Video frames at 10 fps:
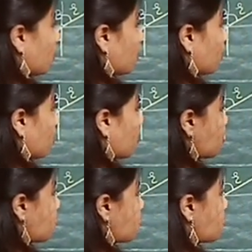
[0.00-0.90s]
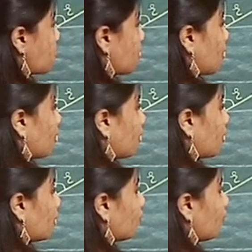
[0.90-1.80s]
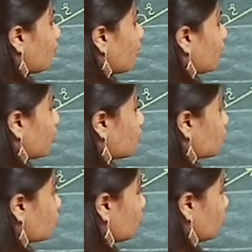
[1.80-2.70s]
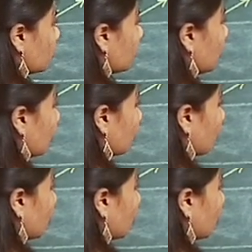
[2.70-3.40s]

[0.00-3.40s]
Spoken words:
is equivalent to, nearly equivalent